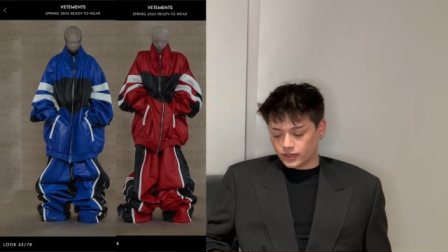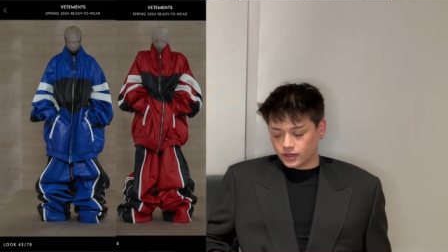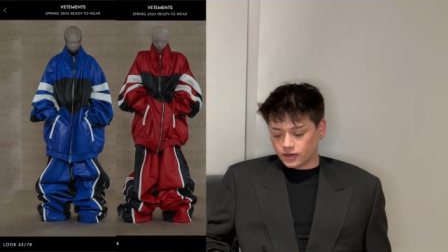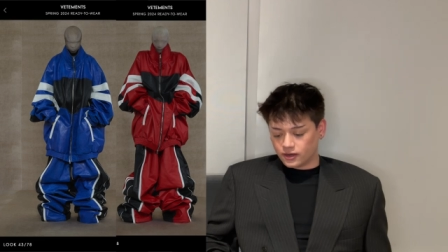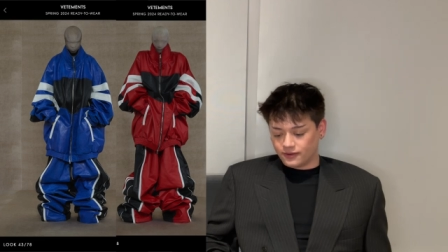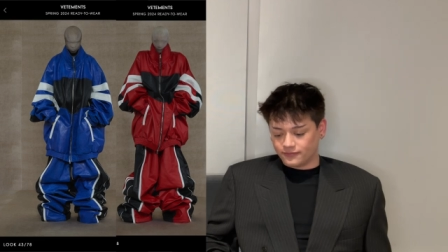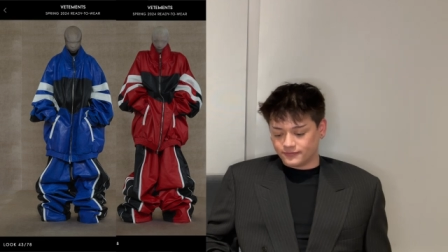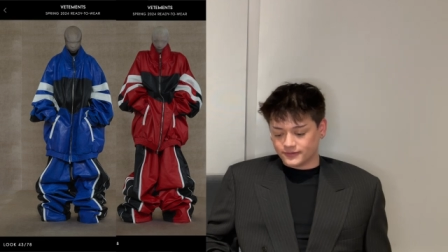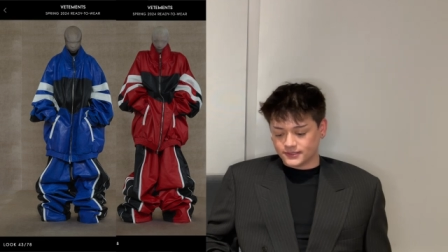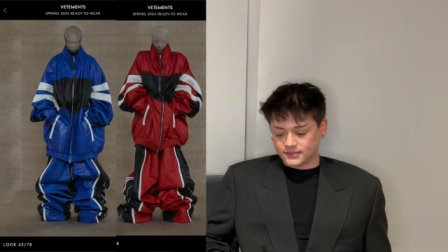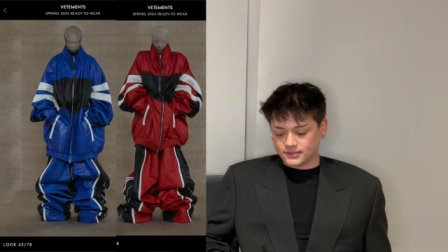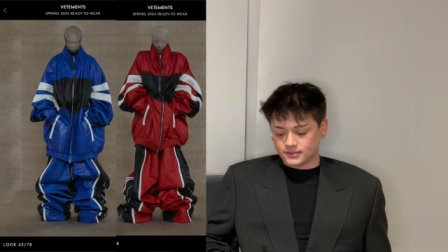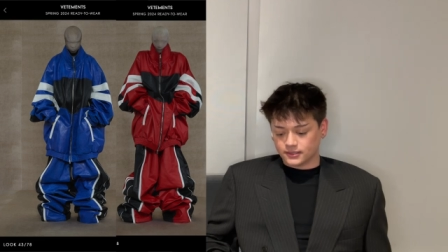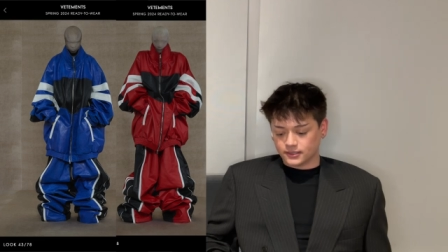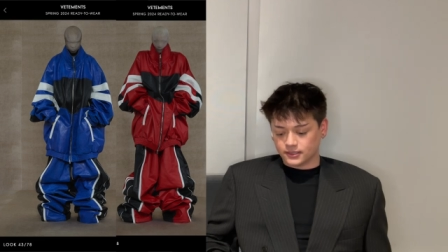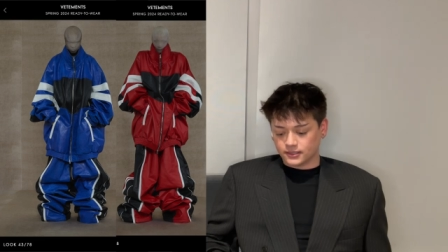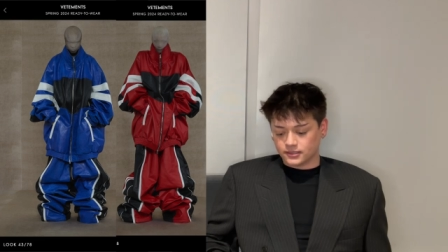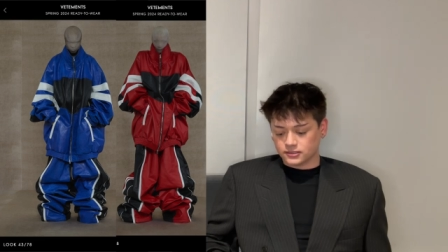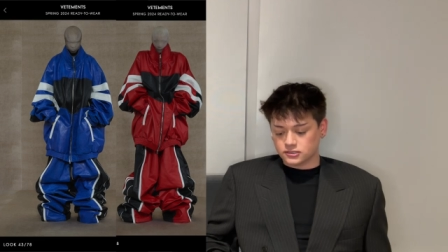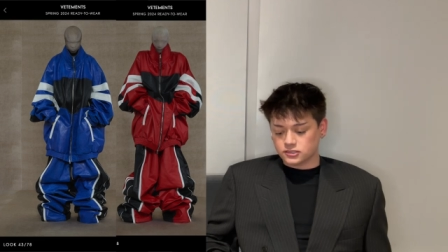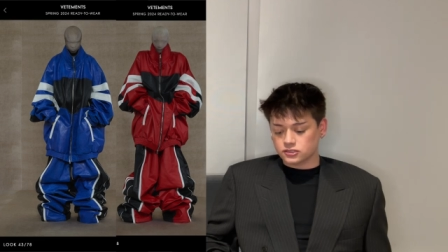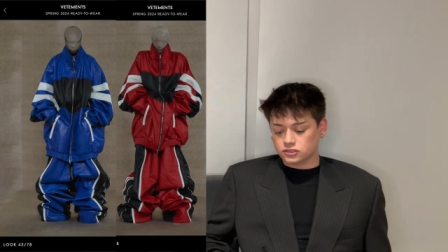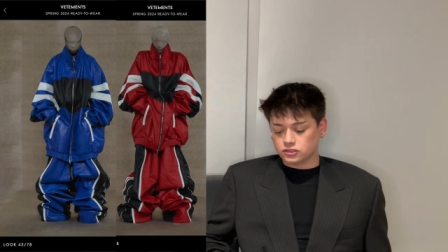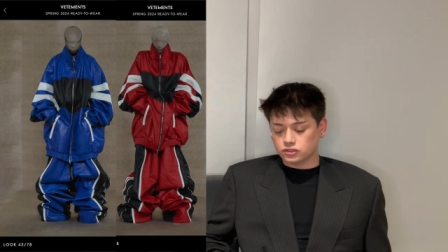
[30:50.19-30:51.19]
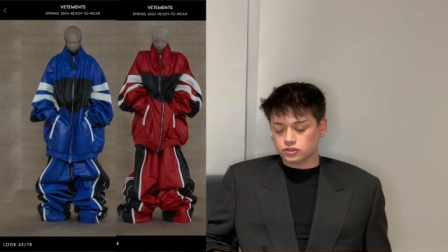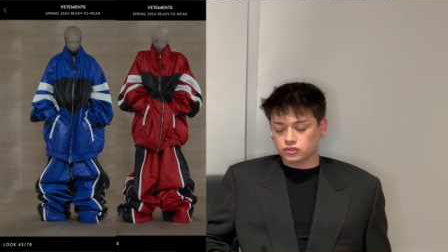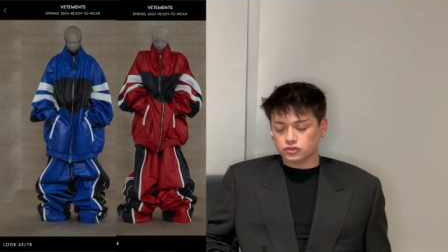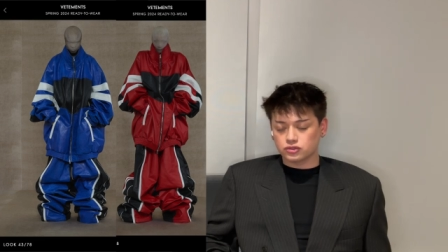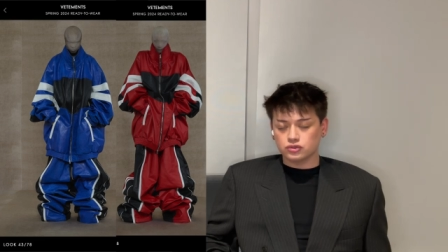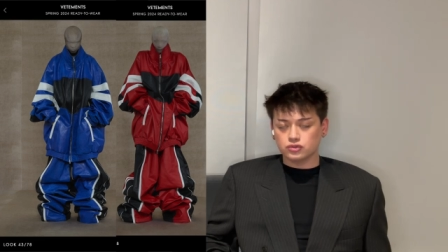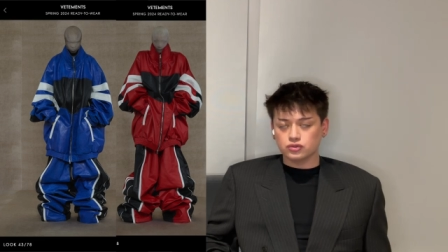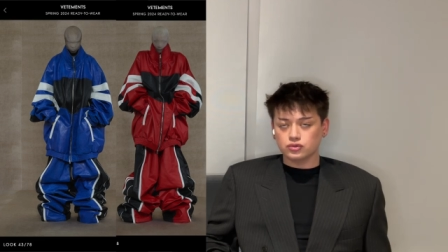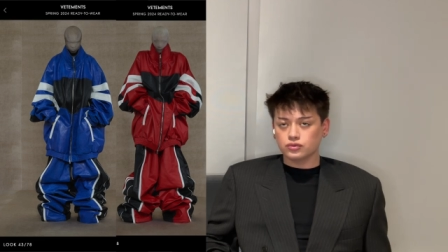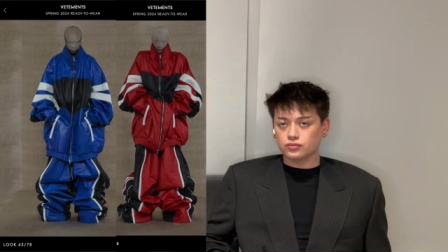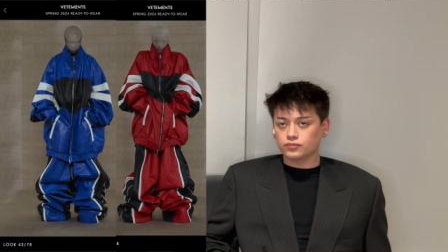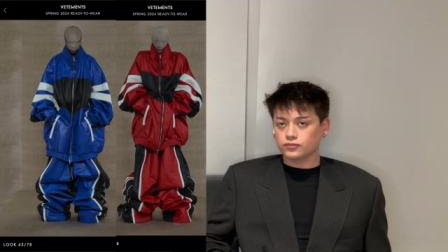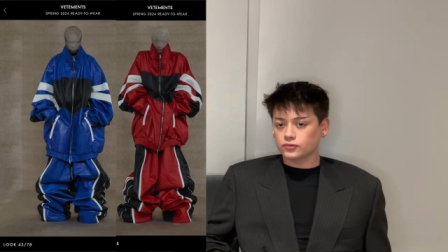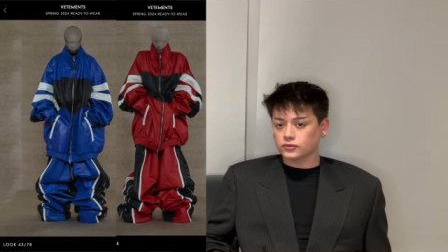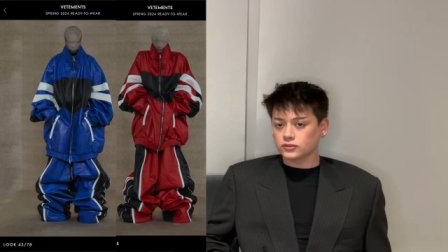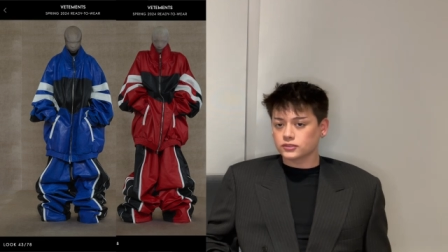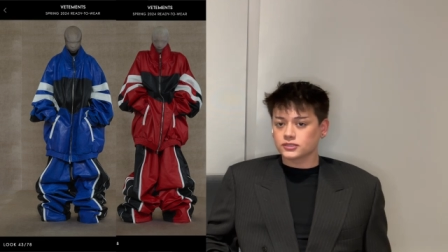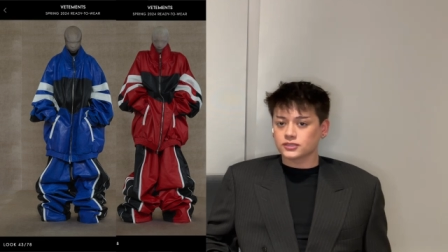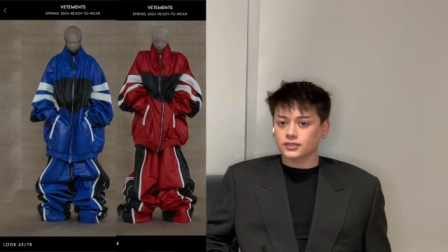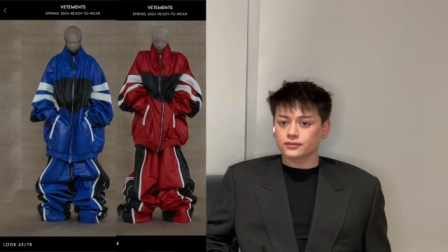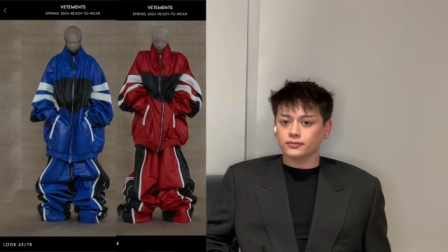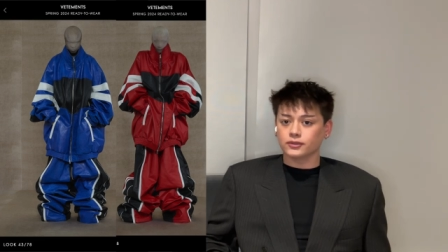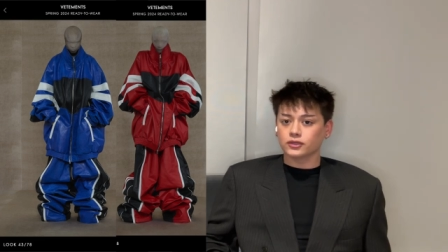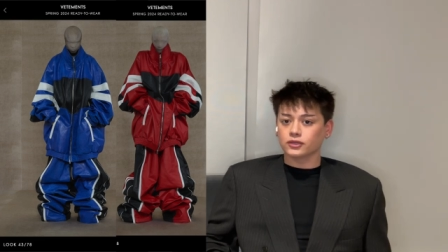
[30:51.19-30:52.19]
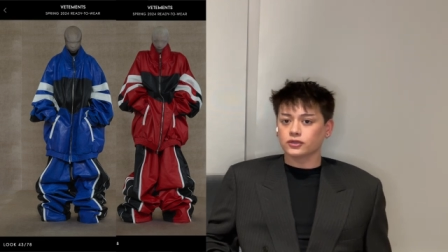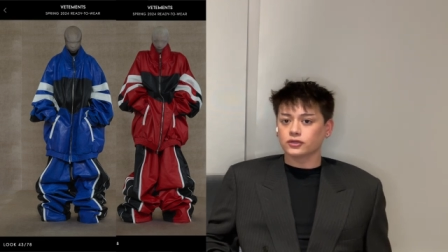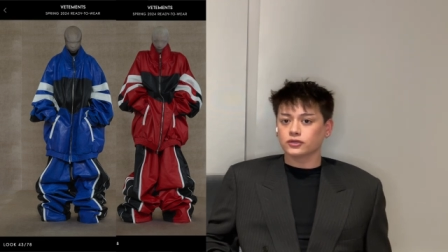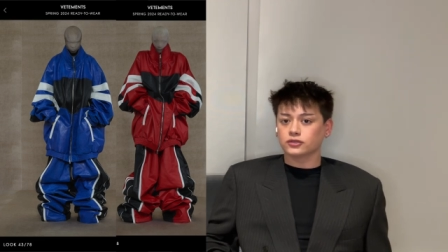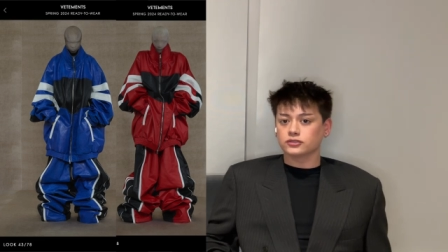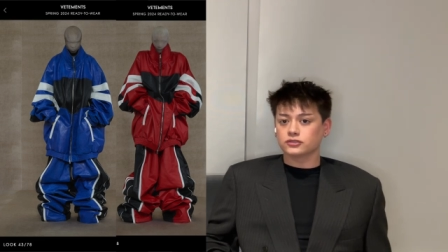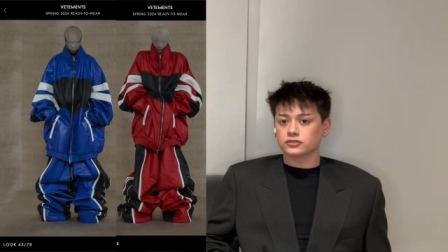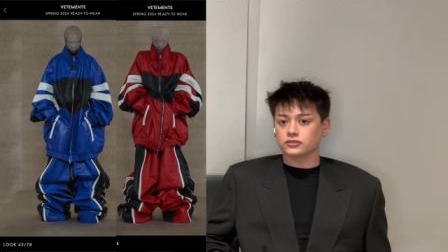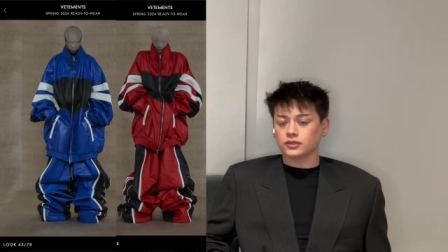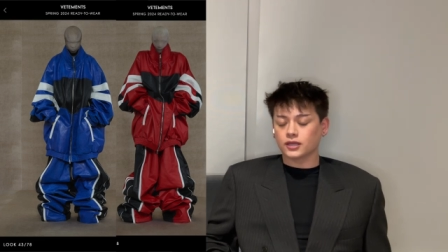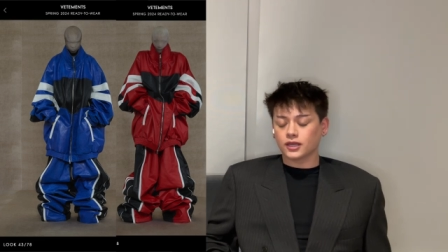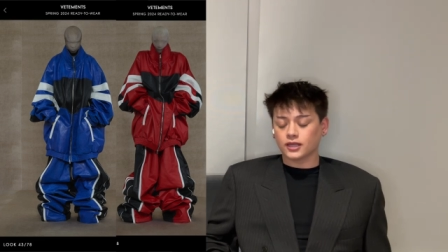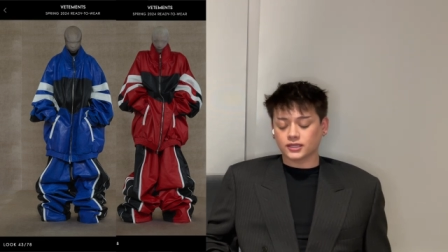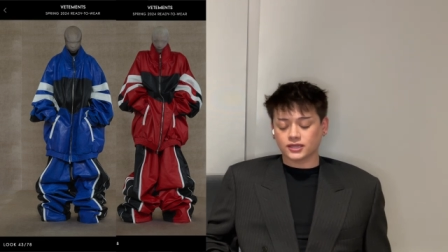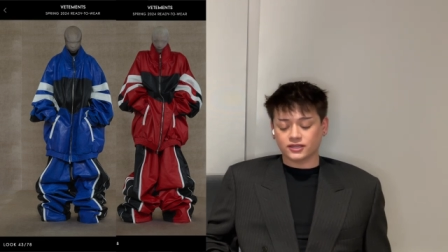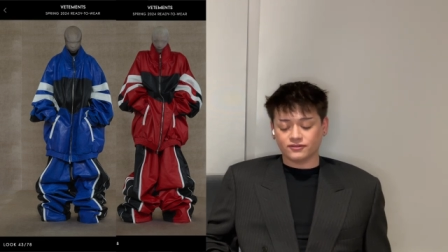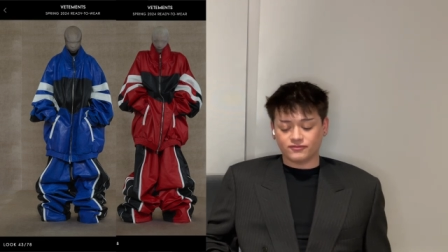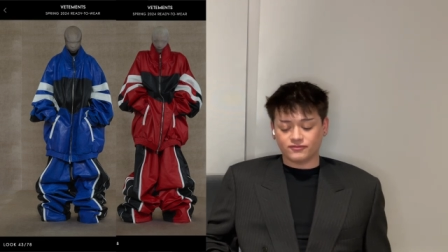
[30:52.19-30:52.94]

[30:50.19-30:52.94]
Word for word: Obviously, this is super similar to like the